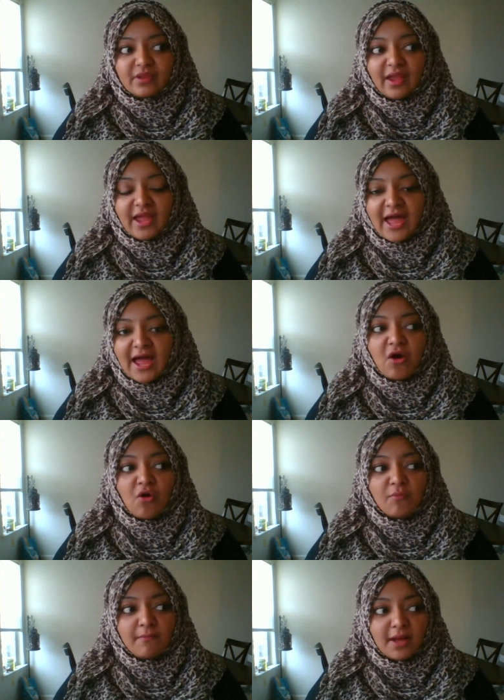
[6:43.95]

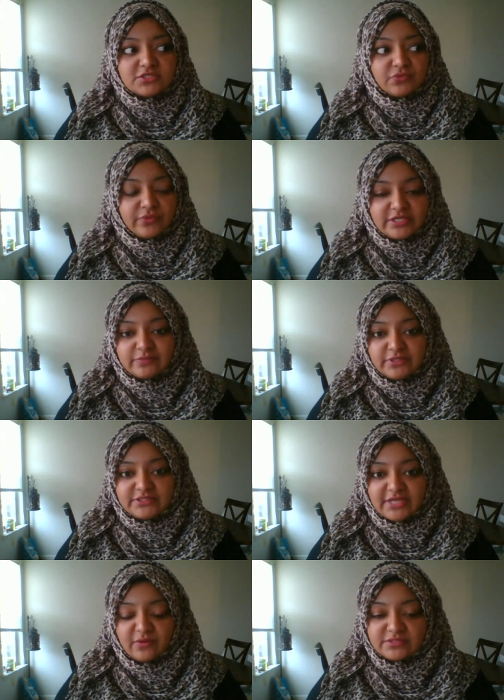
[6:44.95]
how much reasonable
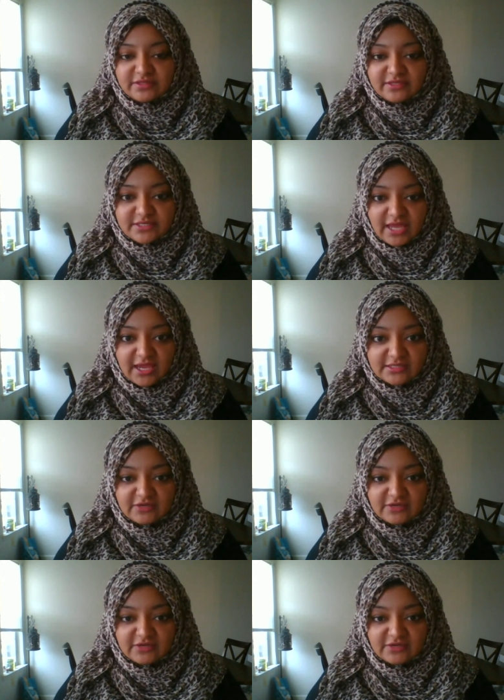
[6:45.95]
doubt was in this case.